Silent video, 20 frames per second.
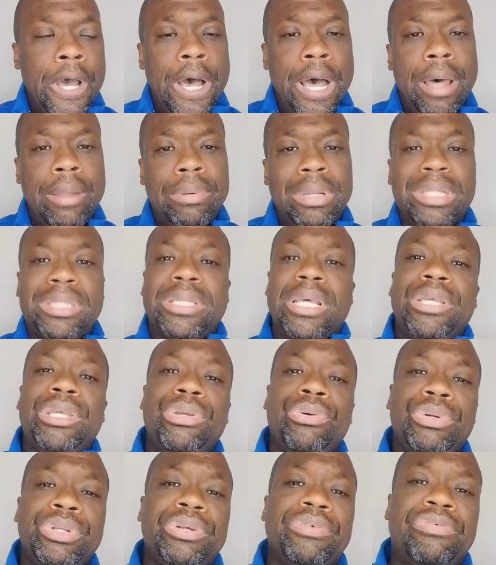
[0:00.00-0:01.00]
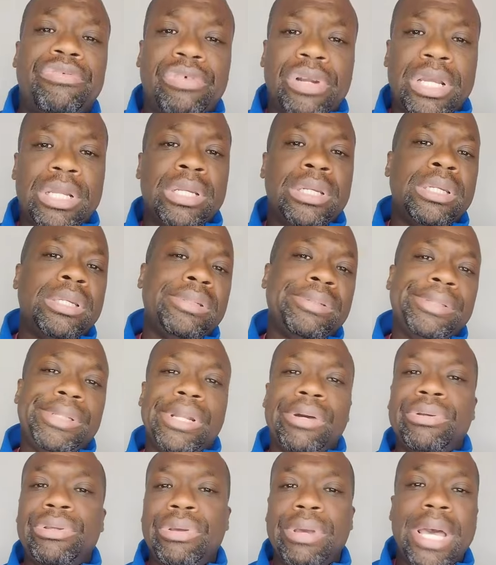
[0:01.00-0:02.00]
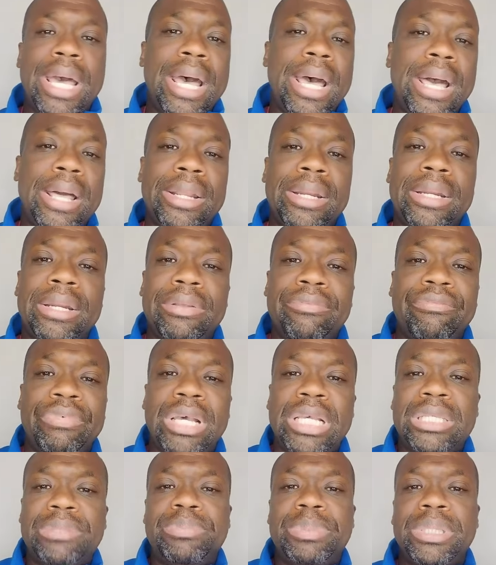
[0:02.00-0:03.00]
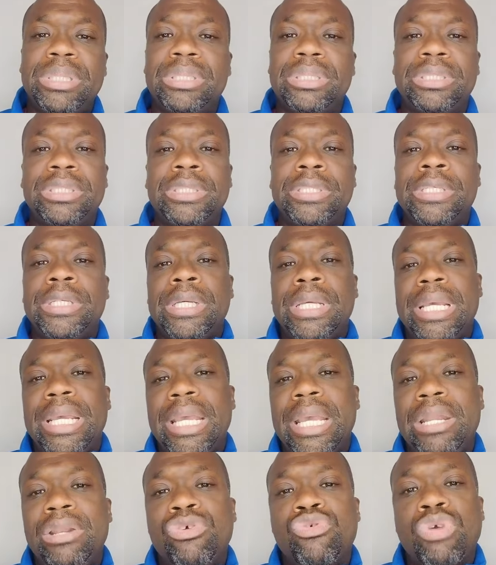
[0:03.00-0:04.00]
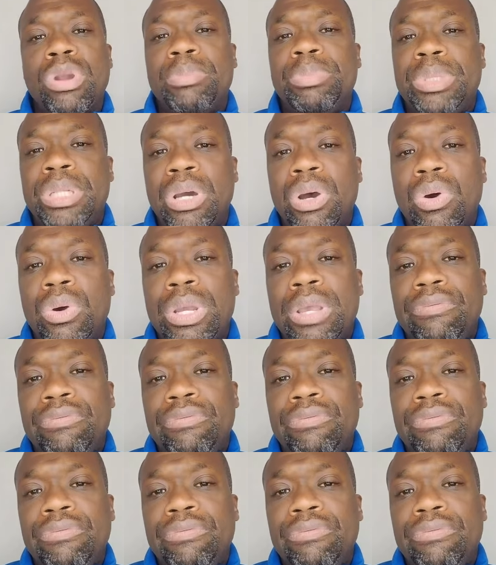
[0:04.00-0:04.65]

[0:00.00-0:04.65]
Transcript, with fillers: Uh, let's say you and your friend, you know, you had an investment in crypto.